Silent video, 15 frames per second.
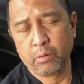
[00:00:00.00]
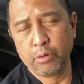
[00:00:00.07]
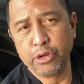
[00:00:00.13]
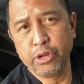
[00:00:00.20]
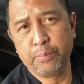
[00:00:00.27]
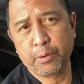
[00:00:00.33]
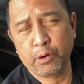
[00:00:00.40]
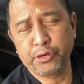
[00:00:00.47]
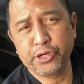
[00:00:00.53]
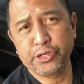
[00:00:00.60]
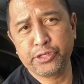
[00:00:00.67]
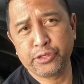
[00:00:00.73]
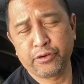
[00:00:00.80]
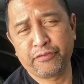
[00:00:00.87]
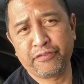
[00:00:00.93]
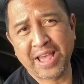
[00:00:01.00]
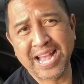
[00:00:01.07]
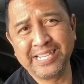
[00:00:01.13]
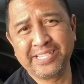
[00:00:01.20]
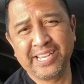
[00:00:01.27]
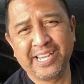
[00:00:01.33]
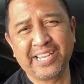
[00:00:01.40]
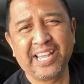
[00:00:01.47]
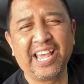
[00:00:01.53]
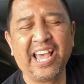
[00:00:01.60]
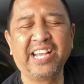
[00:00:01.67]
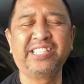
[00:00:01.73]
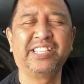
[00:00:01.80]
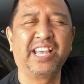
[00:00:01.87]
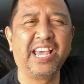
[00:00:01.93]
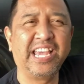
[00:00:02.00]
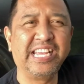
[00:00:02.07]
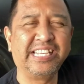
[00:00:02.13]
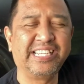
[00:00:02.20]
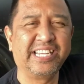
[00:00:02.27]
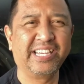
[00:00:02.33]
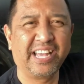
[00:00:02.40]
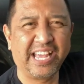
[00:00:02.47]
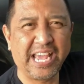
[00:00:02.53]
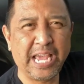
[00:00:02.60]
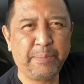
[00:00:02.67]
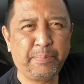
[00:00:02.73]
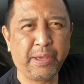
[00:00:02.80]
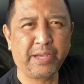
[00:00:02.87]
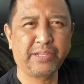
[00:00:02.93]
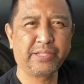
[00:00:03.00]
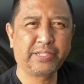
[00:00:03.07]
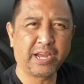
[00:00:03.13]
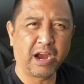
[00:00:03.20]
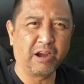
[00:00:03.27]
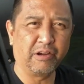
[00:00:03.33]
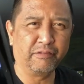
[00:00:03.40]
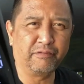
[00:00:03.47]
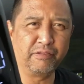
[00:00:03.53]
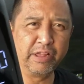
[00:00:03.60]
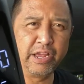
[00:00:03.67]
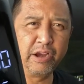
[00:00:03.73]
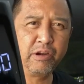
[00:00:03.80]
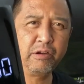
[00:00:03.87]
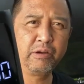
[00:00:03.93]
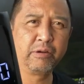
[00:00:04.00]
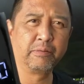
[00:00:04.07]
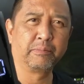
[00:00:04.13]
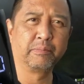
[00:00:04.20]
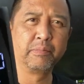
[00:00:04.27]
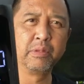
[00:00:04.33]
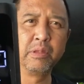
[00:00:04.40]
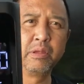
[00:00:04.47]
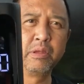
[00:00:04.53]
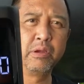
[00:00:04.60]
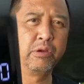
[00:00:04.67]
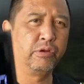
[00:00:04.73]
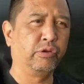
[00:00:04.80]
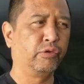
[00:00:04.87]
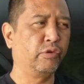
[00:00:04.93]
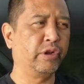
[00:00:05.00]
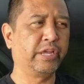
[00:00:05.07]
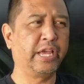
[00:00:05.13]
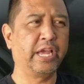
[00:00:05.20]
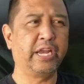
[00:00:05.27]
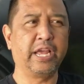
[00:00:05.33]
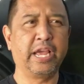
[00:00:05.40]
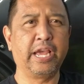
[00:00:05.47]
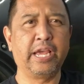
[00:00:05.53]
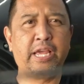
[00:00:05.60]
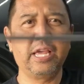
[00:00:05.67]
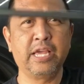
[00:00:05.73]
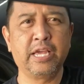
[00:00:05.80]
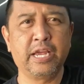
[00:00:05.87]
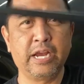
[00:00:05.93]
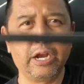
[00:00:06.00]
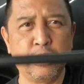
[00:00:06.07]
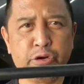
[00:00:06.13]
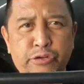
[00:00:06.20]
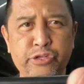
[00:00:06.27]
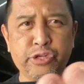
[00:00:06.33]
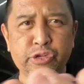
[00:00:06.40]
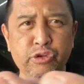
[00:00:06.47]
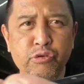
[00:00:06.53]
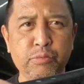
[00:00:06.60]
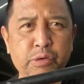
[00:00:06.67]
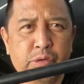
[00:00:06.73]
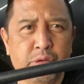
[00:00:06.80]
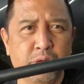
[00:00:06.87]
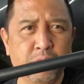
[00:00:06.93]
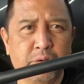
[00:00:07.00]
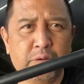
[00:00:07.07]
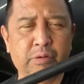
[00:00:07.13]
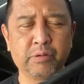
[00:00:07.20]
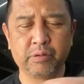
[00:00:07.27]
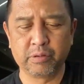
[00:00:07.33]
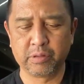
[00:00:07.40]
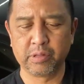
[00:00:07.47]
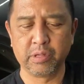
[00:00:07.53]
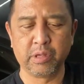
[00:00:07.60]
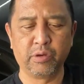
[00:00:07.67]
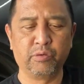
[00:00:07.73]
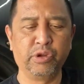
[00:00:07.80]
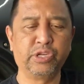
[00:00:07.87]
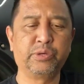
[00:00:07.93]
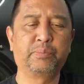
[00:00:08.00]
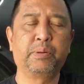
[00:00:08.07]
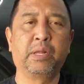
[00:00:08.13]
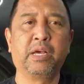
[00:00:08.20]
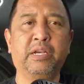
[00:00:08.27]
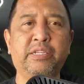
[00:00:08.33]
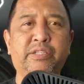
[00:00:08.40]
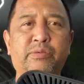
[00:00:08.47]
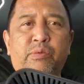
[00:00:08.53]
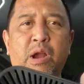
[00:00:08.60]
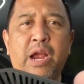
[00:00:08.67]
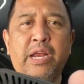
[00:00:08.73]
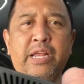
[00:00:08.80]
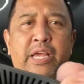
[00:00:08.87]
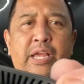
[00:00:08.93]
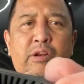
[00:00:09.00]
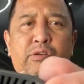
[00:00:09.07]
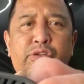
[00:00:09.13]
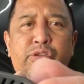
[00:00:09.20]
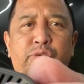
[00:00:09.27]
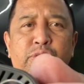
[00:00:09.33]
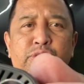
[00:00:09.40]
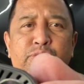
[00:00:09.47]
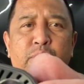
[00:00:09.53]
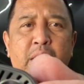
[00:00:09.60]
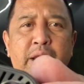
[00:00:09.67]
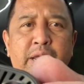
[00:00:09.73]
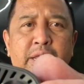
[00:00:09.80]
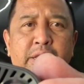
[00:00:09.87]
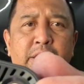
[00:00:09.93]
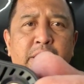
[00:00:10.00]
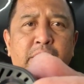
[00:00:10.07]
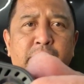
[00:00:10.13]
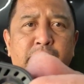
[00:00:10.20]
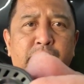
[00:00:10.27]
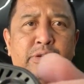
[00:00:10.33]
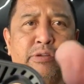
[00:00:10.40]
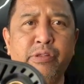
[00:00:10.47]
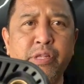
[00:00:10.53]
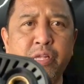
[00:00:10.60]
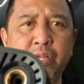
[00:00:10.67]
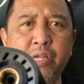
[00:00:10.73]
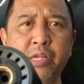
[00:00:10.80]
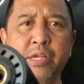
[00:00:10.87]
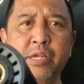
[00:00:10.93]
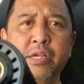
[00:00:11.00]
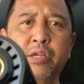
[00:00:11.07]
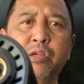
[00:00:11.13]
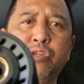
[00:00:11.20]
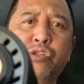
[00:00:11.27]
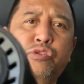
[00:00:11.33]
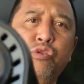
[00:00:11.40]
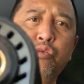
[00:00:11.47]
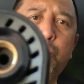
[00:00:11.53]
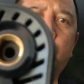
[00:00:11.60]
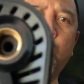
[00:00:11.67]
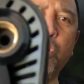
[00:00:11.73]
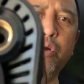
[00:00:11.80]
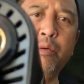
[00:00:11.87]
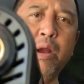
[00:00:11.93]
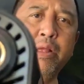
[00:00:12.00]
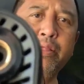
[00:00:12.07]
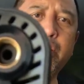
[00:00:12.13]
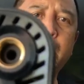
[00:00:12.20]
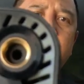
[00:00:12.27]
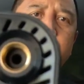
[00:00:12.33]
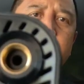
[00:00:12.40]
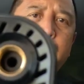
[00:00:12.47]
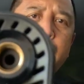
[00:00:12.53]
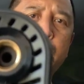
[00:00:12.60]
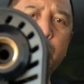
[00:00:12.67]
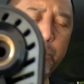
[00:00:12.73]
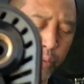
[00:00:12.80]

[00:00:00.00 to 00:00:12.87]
When you purchase your Fanttik X8 apex tire inflator, you're going to get a air tube which plugs right in or screws right in to the screw port right there, that air